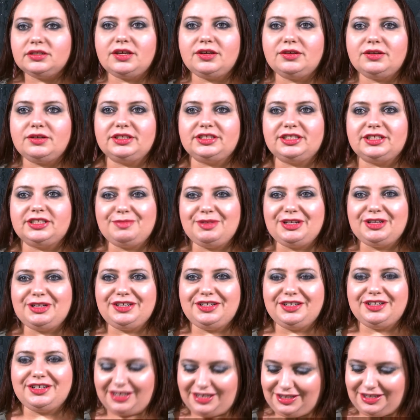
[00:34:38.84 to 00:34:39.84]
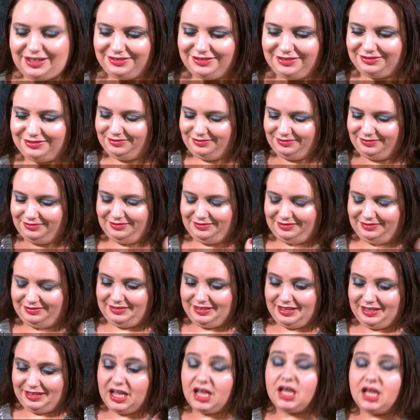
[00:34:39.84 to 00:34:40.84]
So this is my look.
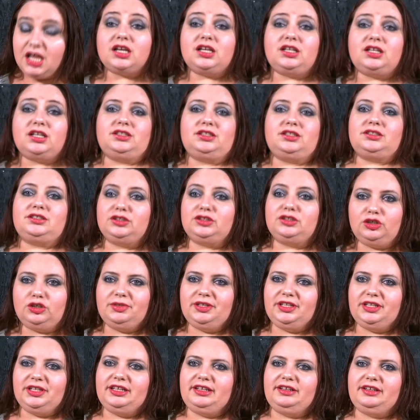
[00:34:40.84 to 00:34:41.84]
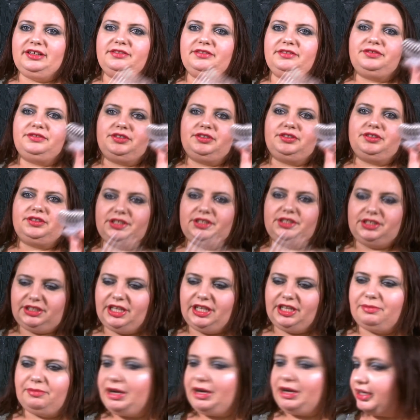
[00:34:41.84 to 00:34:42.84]
Cause do believe this
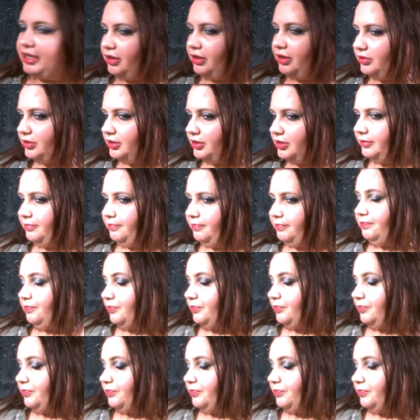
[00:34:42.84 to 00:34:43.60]
thing about to go up.